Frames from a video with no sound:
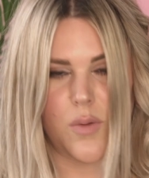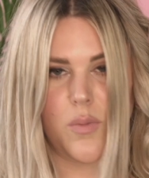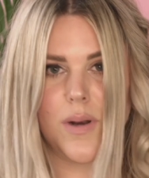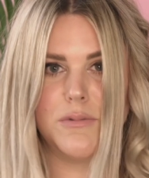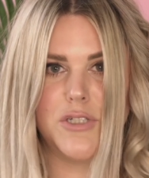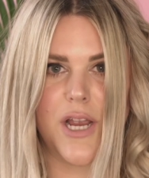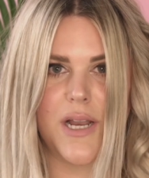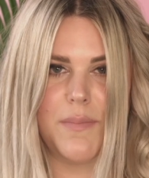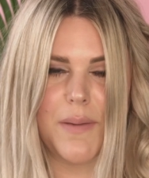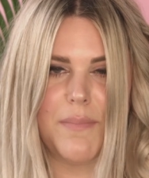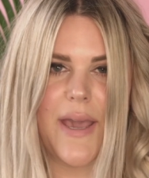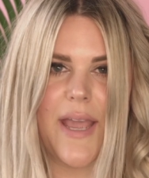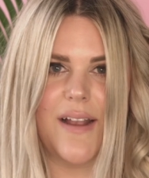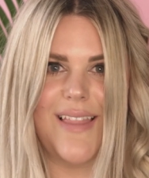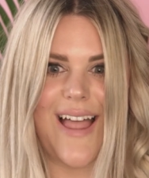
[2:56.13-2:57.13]
When I'm trying to make
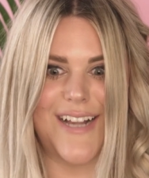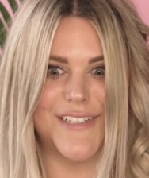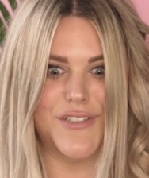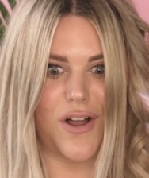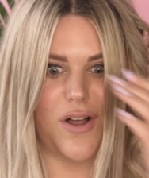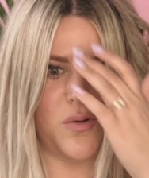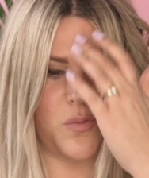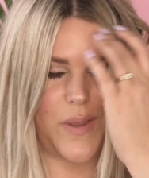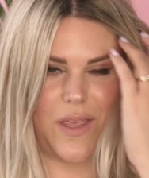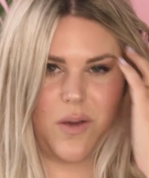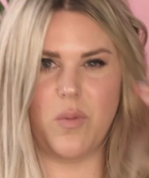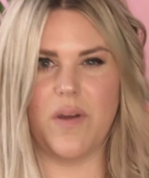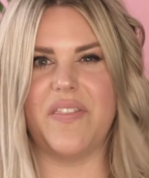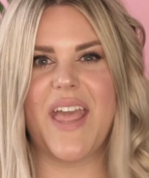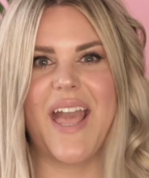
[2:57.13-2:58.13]
my hair last all week,
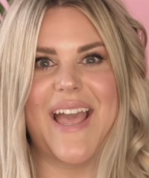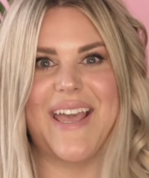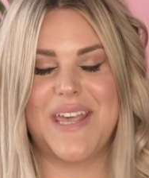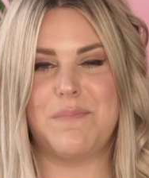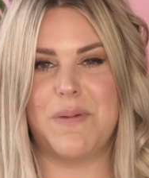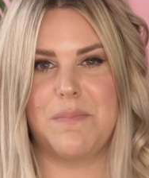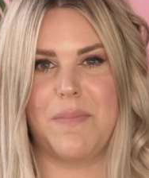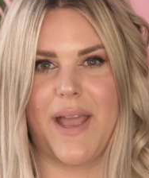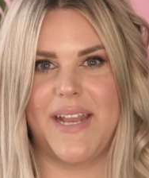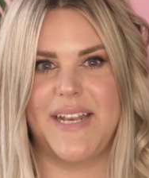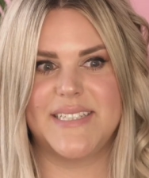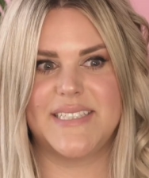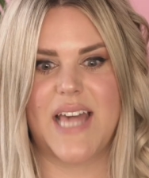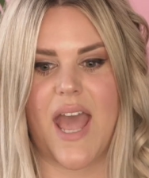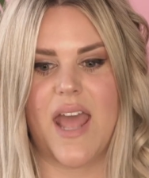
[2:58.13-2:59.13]
one thing I keep in mind
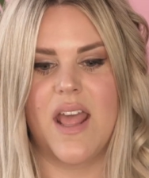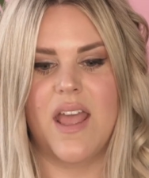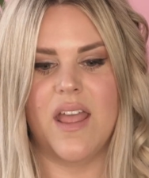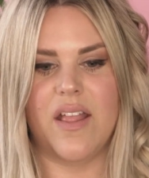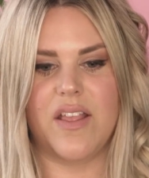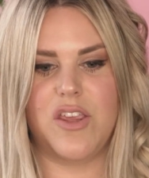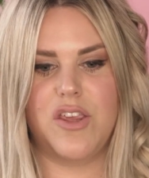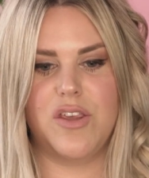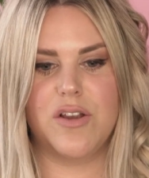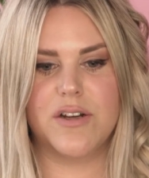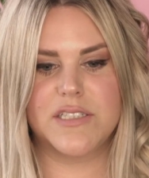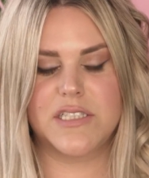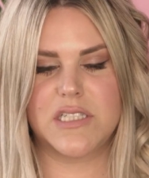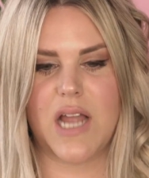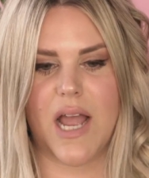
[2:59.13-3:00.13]
is that your
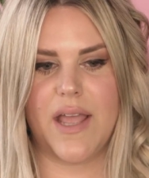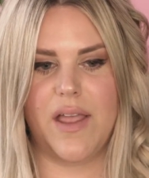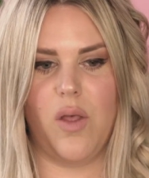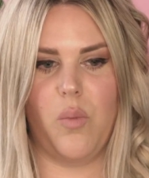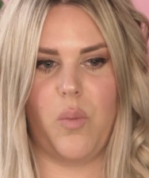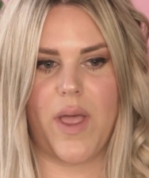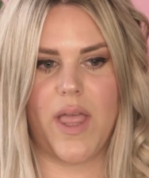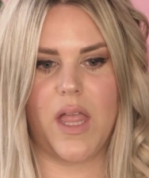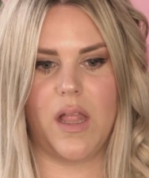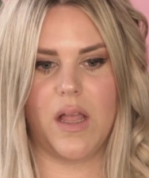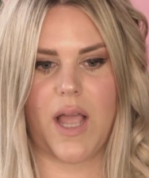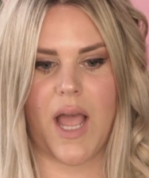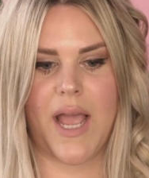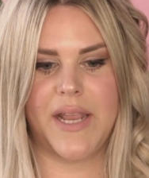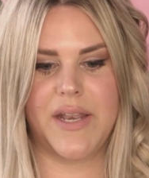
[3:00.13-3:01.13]
style will
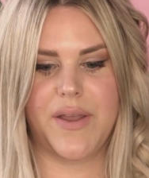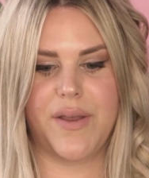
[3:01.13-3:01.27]
kind